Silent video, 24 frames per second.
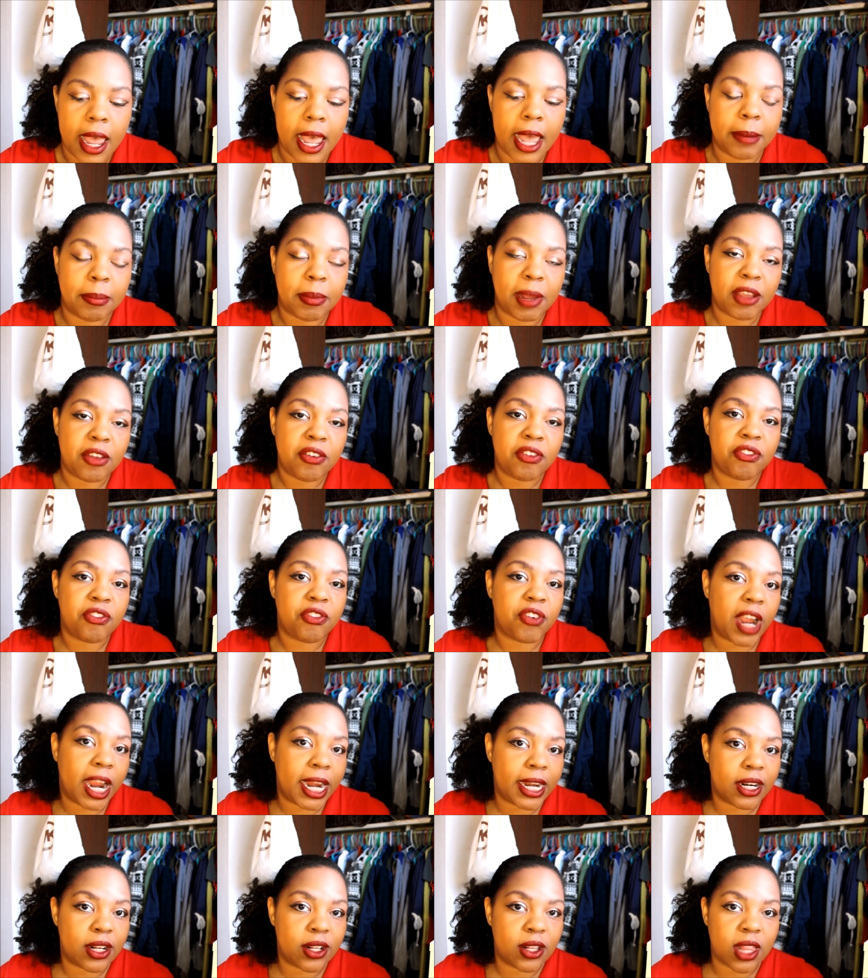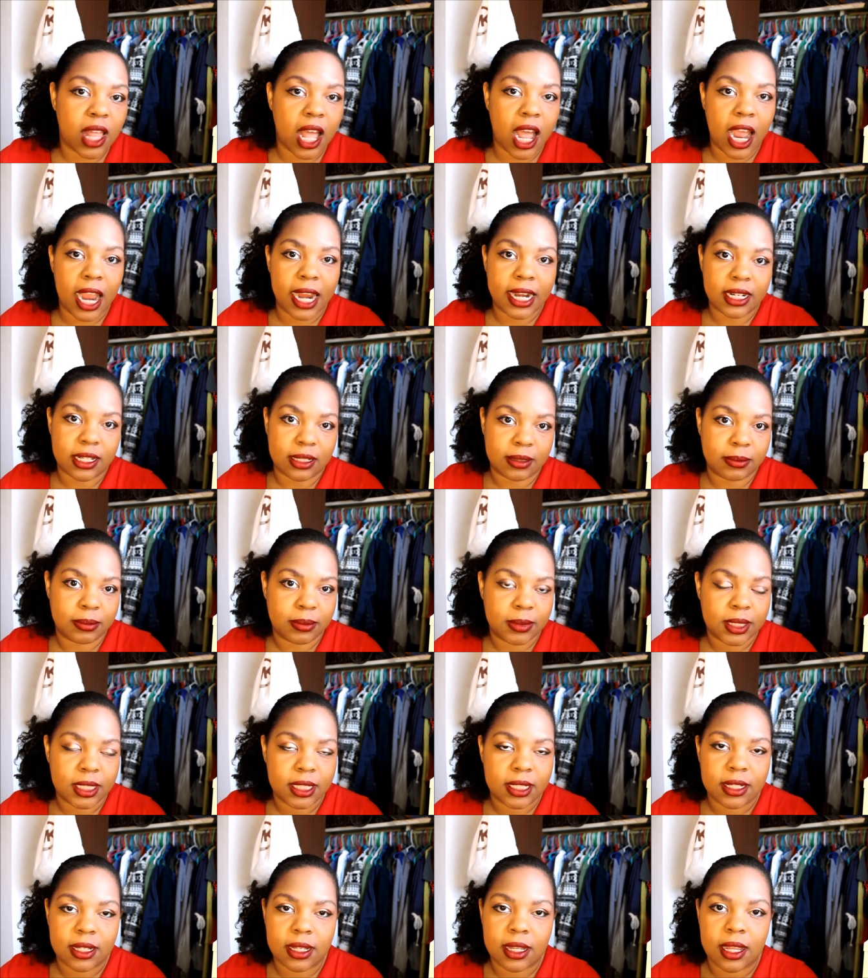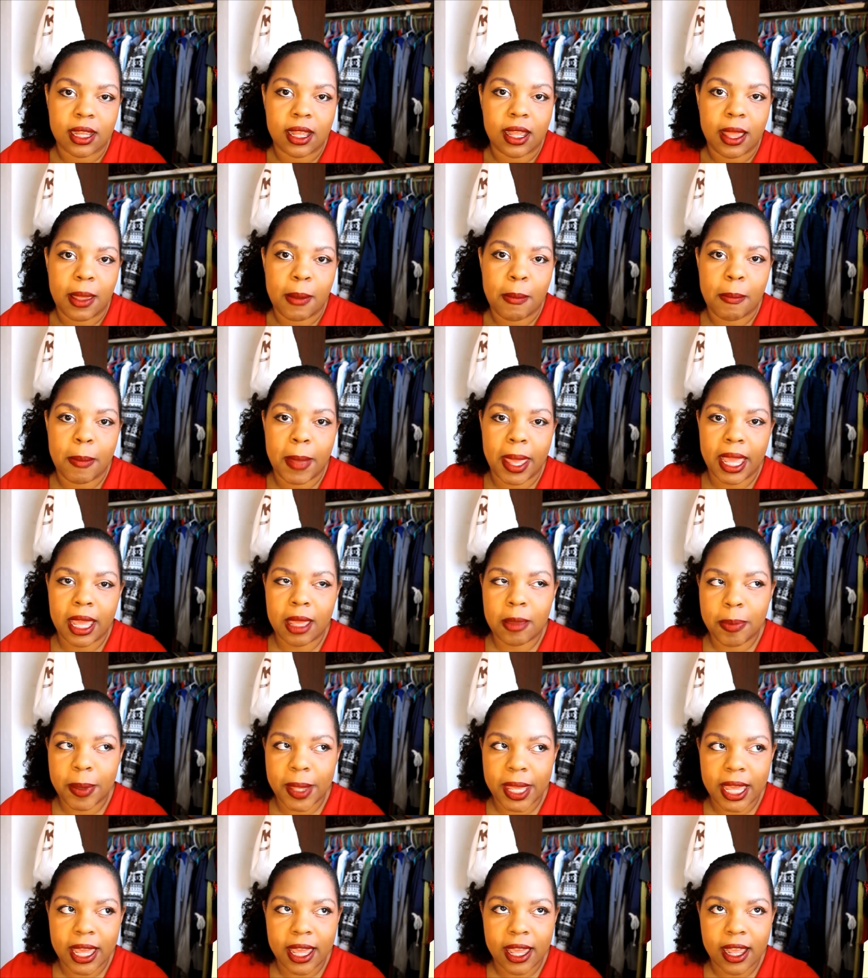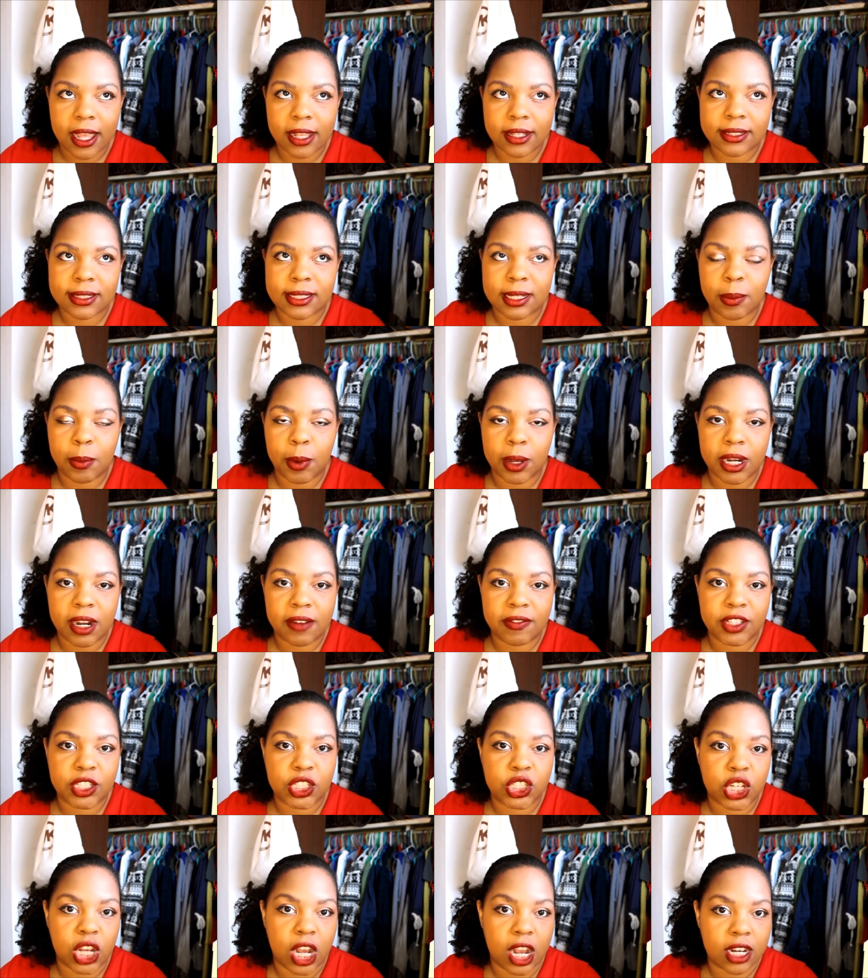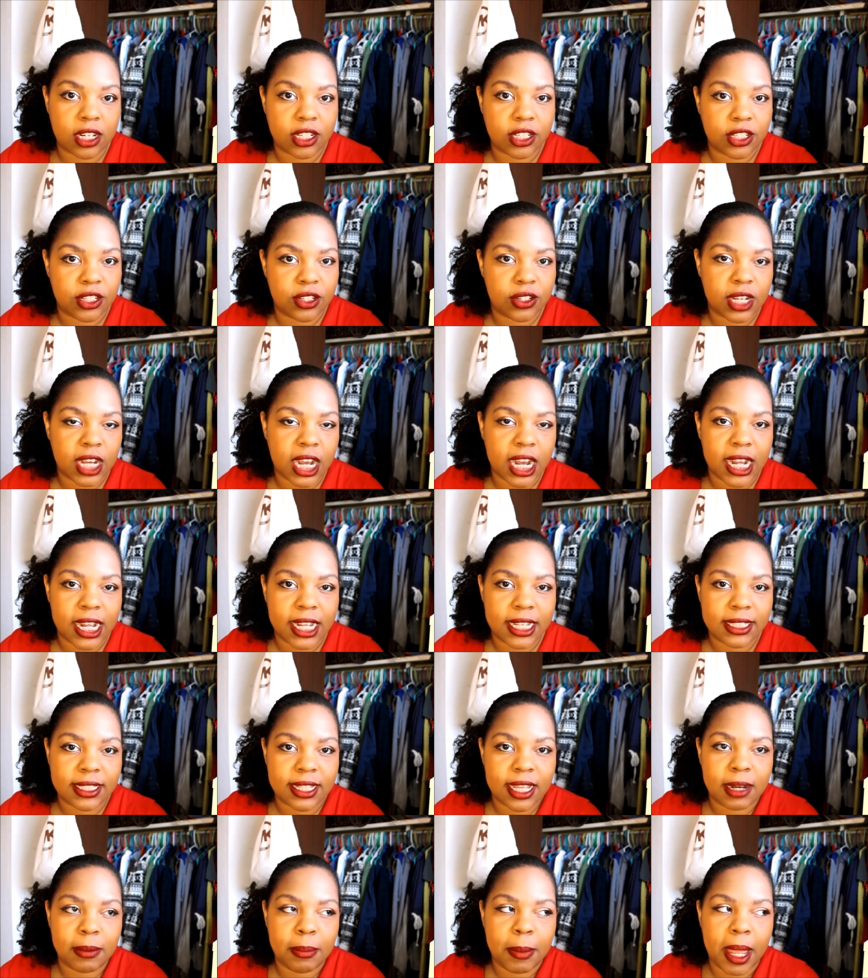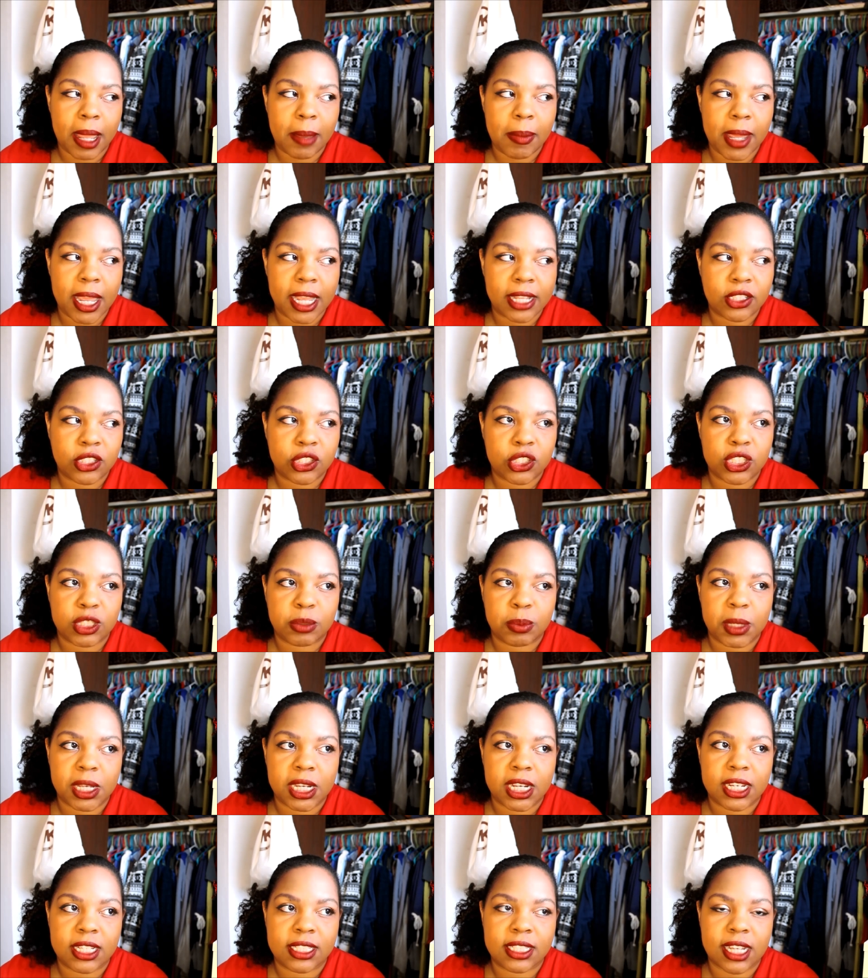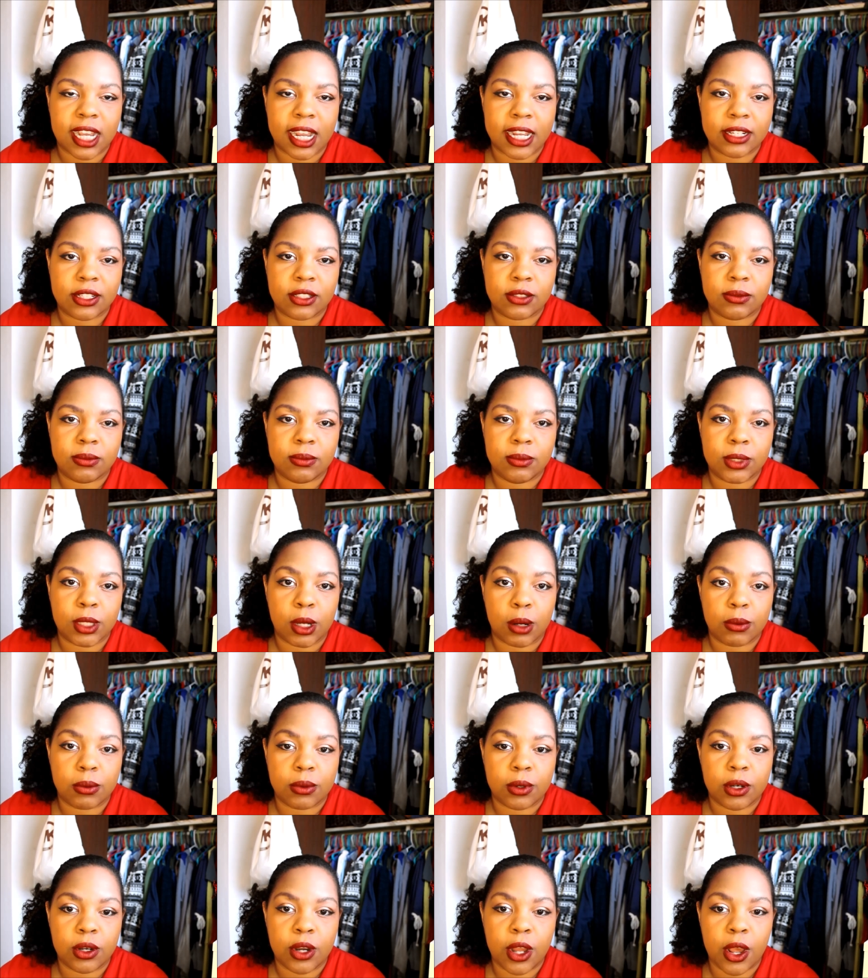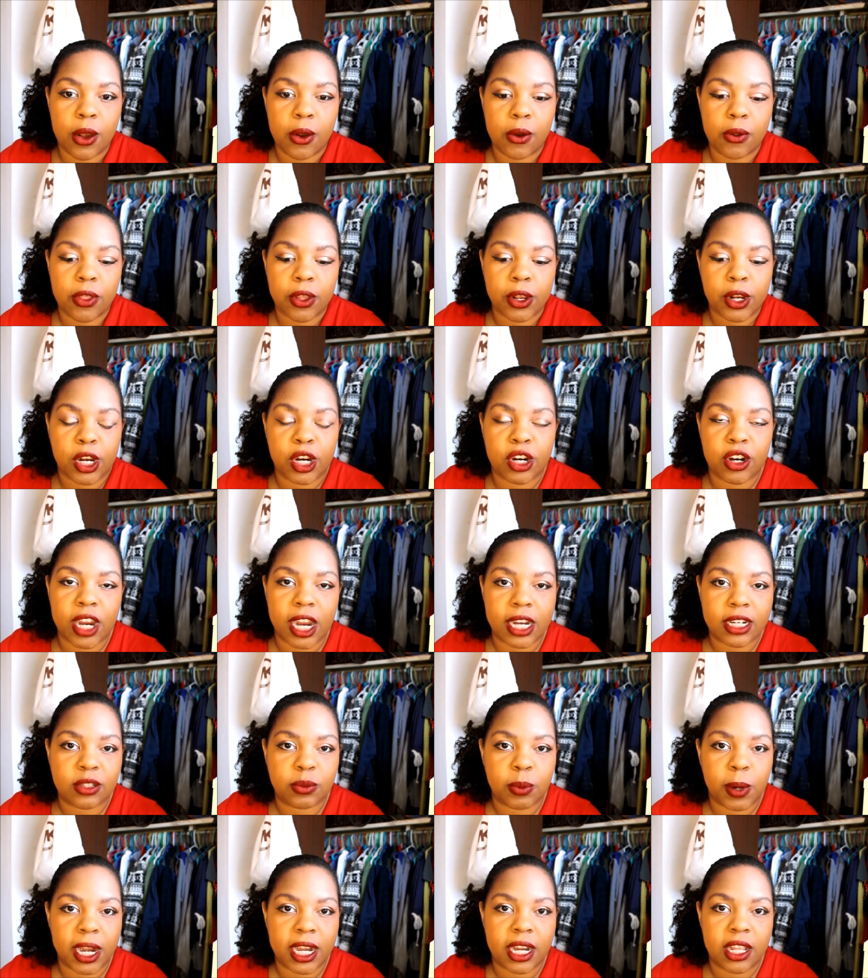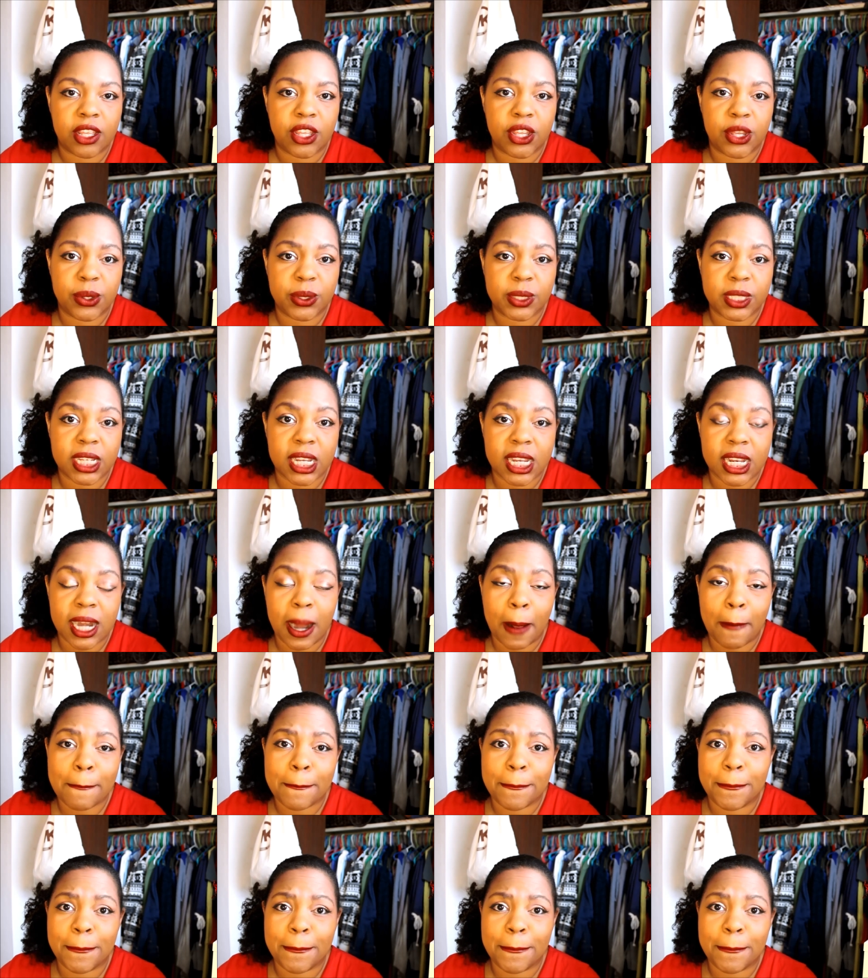And my final item may be somewhat of a shock to you guys, and maybe it's just because I don't know the correct way to use it,